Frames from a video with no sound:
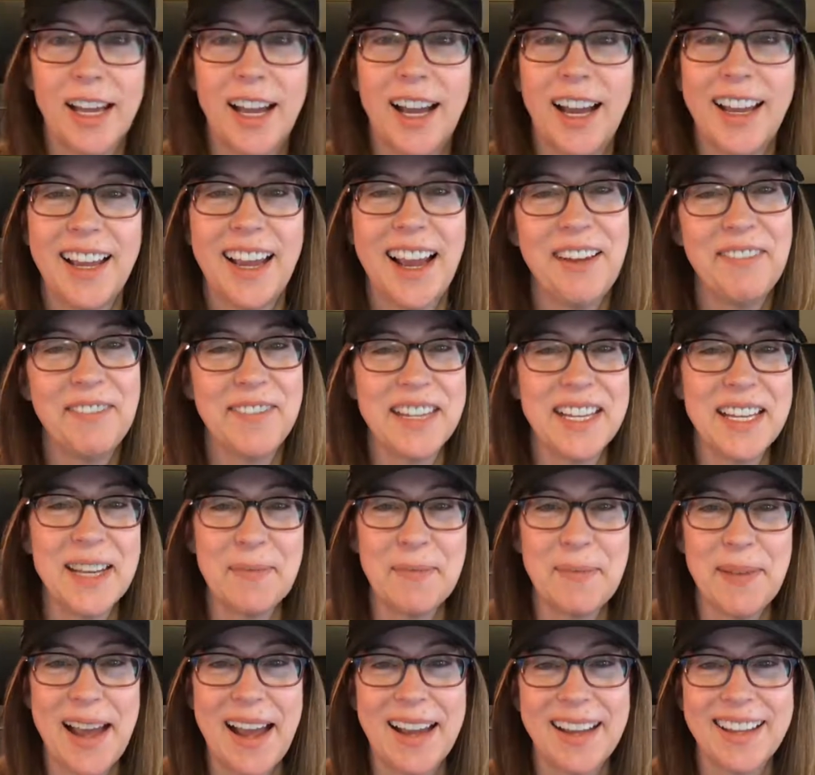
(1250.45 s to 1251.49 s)
I have to get
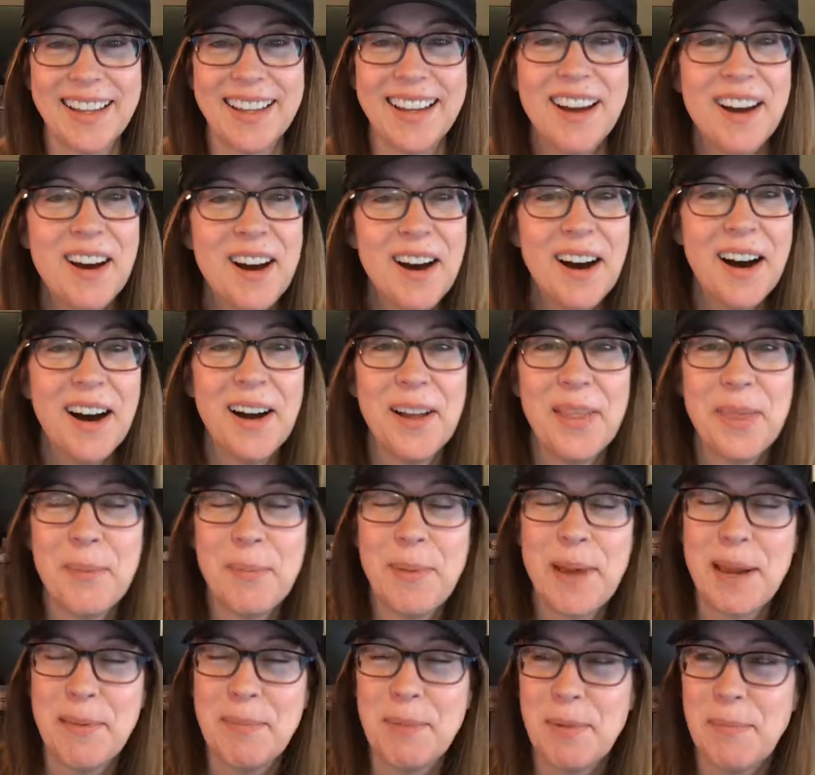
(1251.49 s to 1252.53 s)
back on the
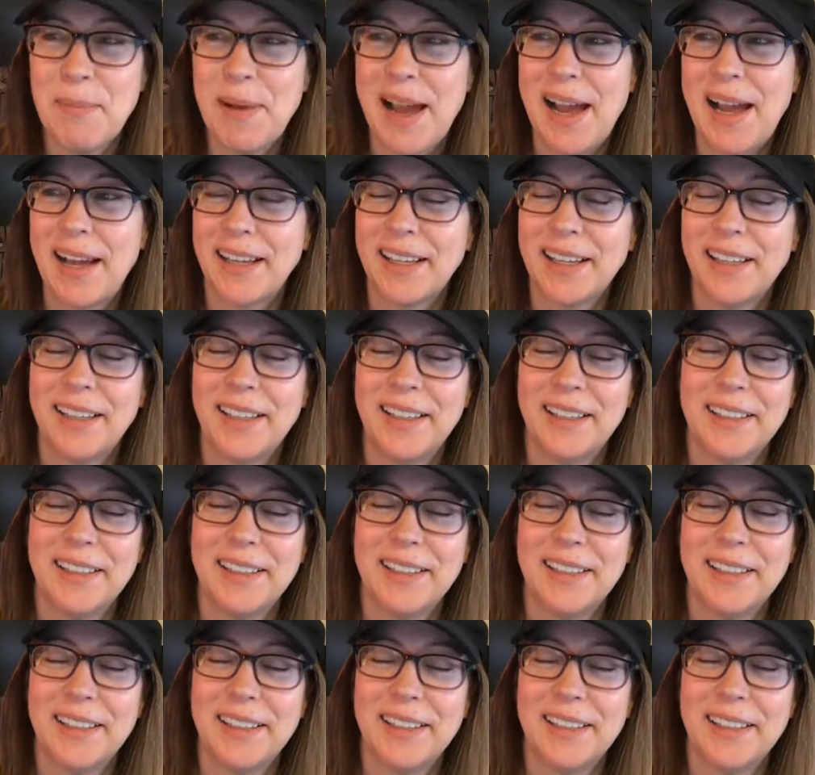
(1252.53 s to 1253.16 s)
paperback.